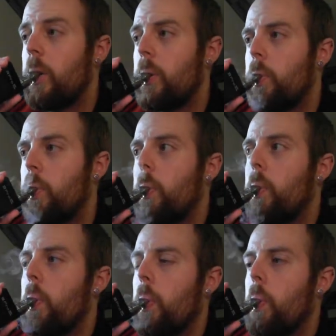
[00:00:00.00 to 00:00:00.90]

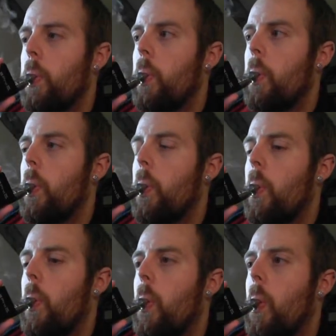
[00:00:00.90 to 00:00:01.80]

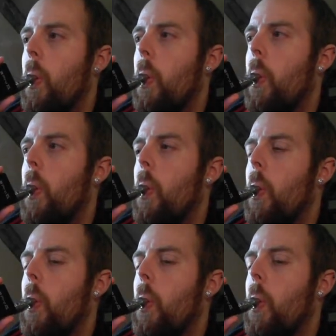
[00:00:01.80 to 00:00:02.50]
Nobody speaks.